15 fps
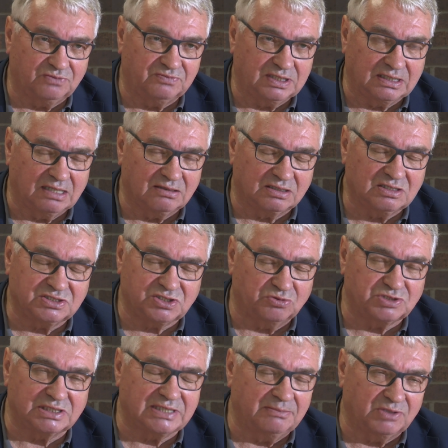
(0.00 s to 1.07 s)
We are
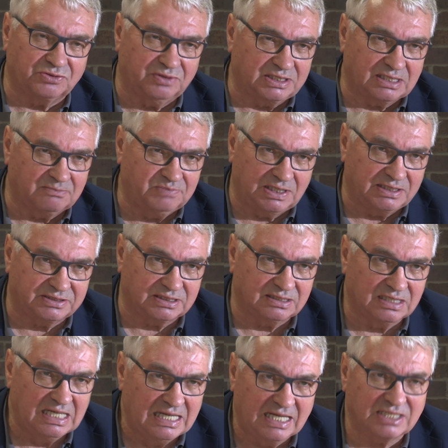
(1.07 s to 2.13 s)
competing, of course, with
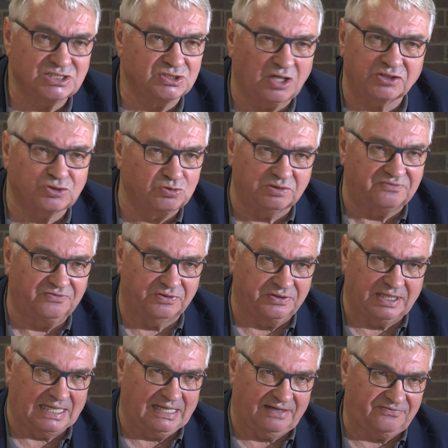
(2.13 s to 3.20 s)
some, but we
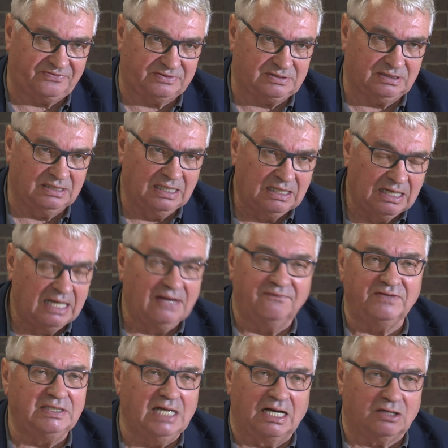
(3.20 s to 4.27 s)
have to have also a
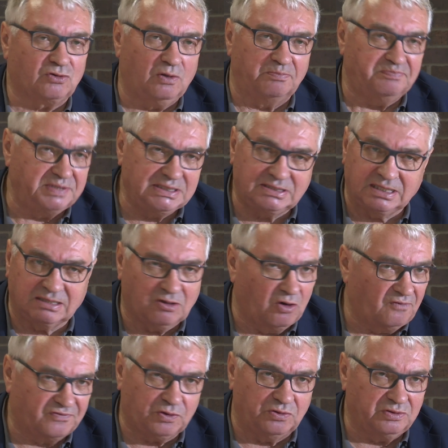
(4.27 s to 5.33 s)
strong social
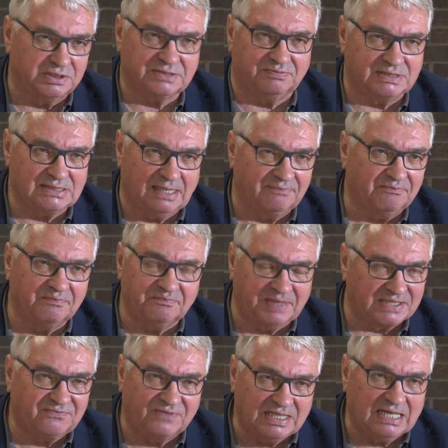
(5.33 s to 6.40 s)
democratic party
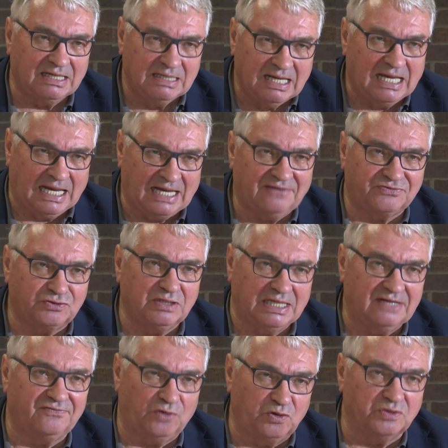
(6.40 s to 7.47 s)
in order to
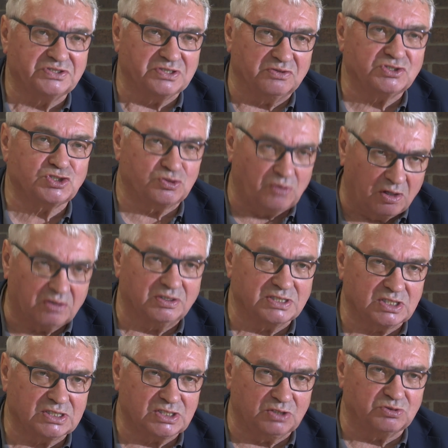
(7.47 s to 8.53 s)
change uh,
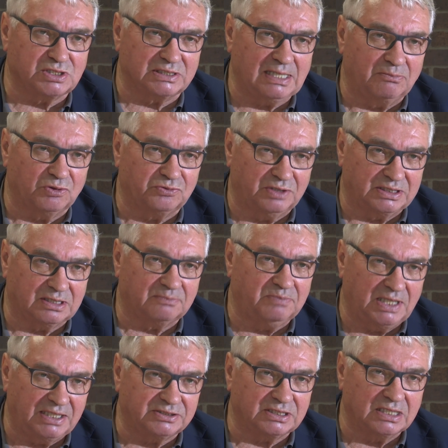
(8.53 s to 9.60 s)
polit- policies
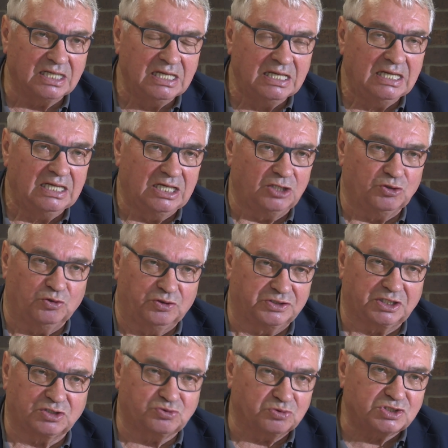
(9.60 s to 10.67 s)
and politics in
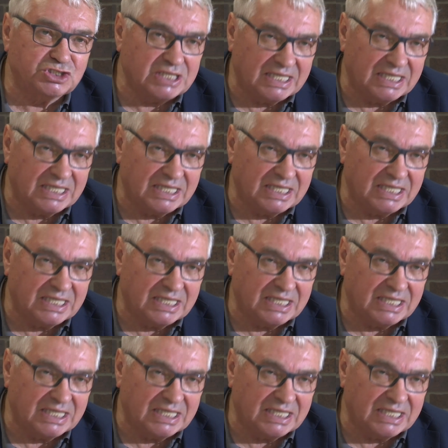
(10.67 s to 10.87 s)
Germany.